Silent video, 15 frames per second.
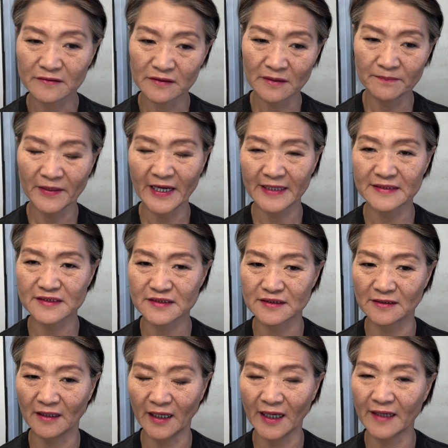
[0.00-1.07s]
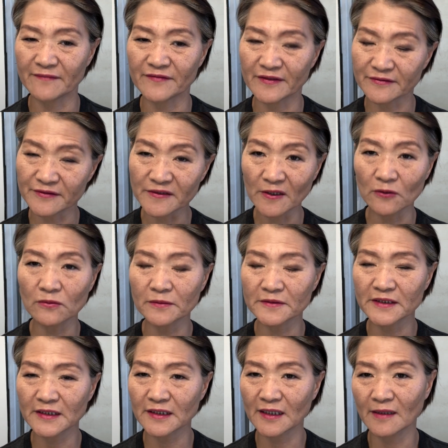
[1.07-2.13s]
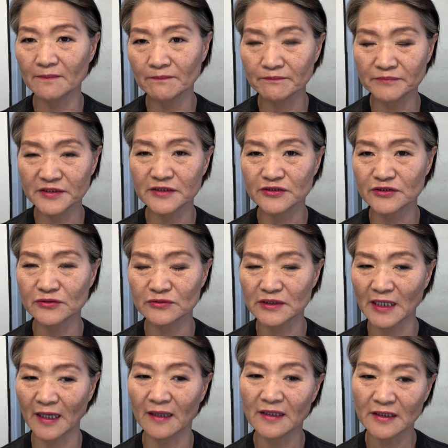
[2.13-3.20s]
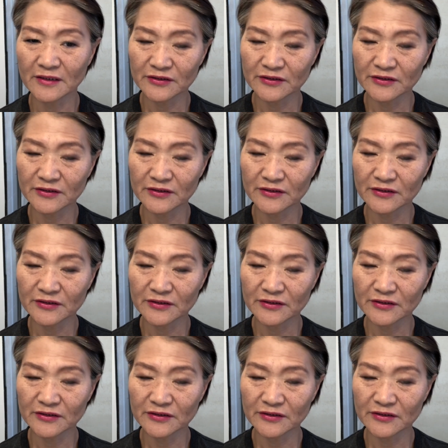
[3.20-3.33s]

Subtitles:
the best, and nobody can beat you down.